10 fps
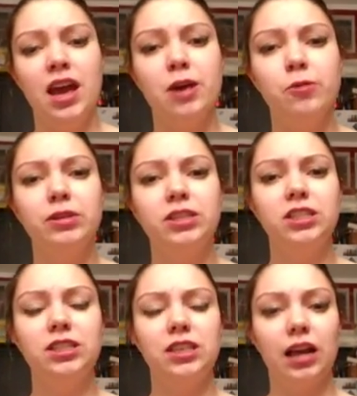It was
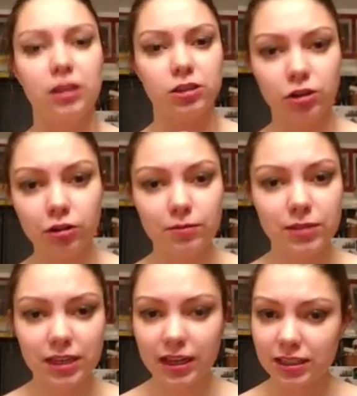just like the
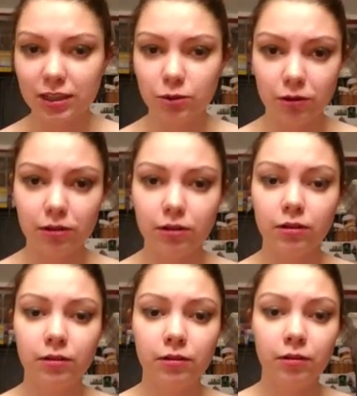circumstances
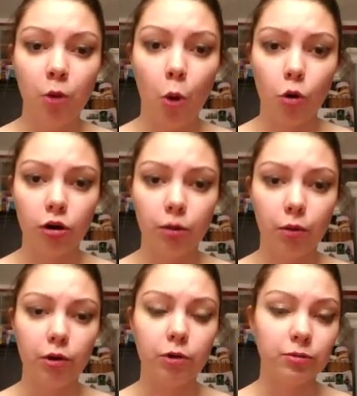were
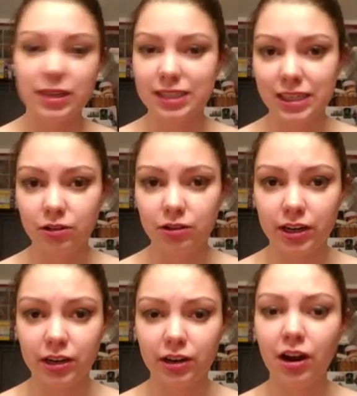horrible. It was my senior
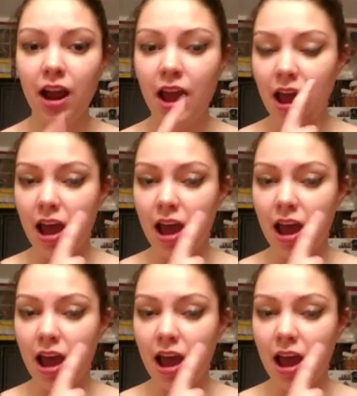year.